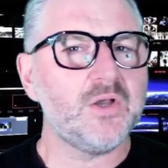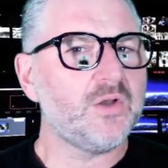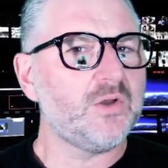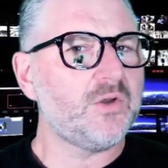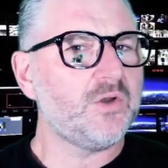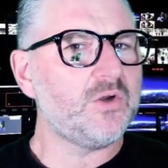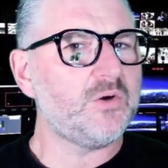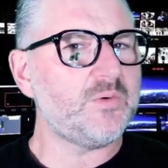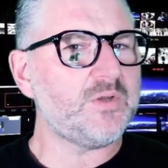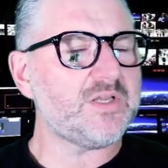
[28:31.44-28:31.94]

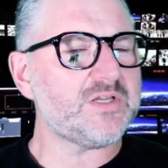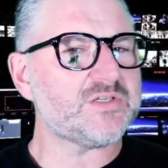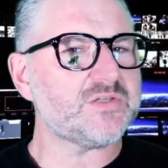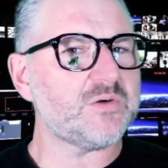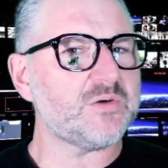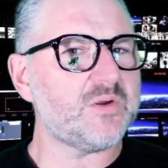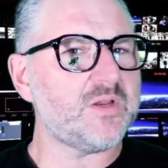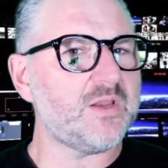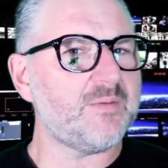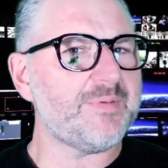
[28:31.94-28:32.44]
Who are you
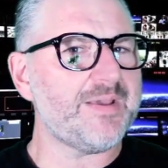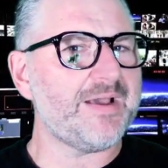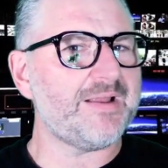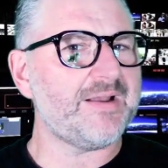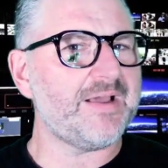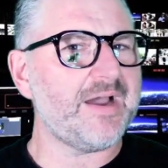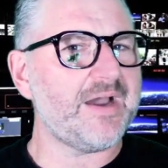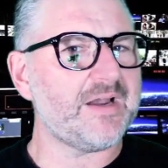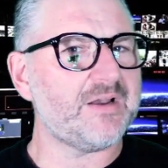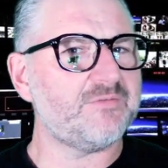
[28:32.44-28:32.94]
talking about?
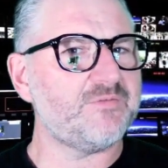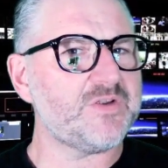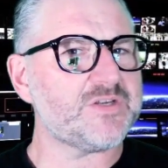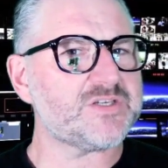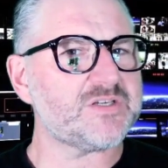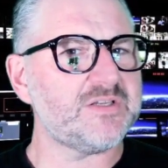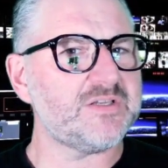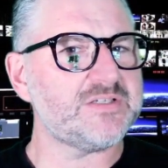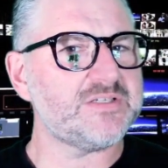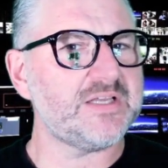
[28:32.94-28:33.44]

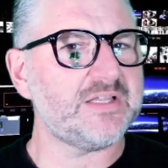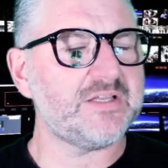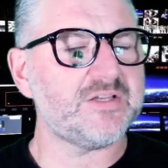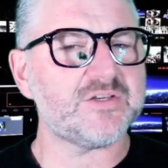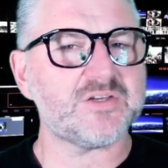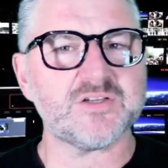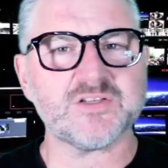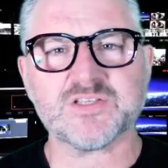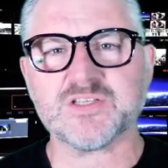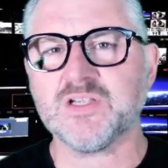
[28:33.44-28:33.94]
Artificial
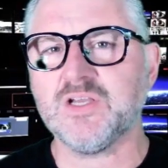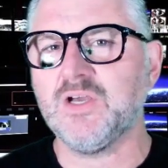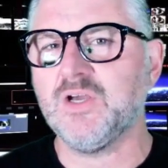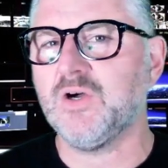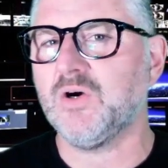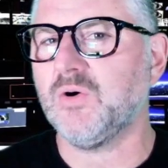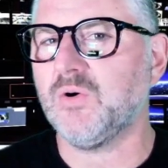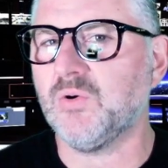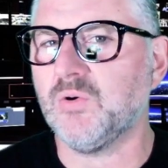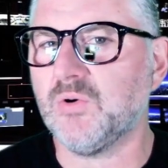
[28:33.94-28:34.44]
intelligence
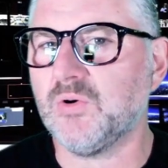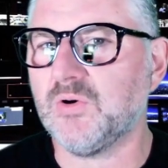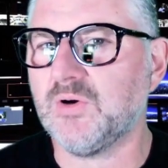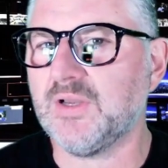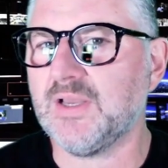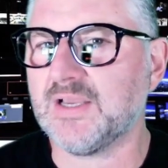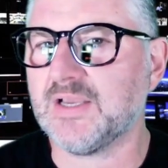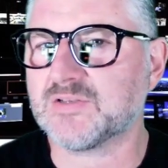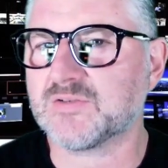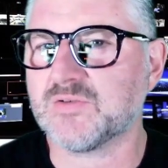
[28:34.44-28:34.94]
or
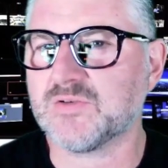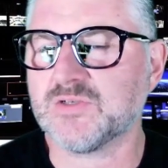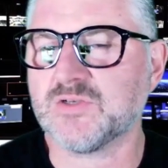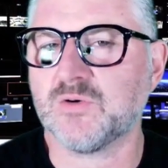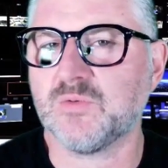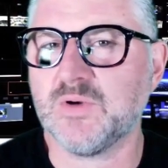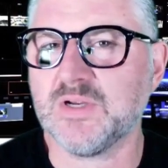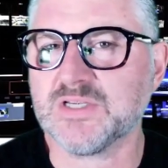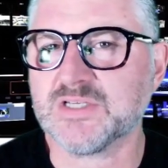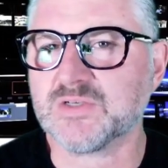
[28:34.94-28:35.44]

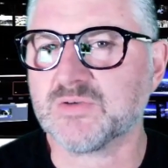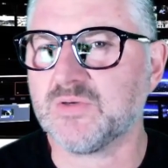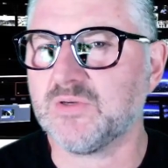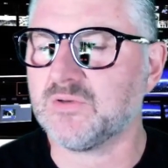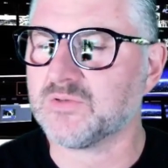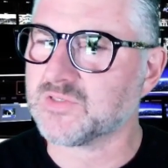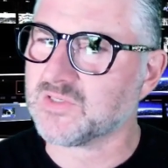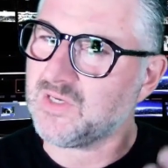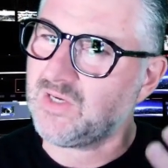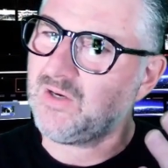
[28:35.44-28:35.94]

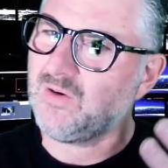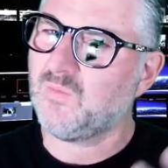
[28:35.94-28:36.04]
extraterrestrials?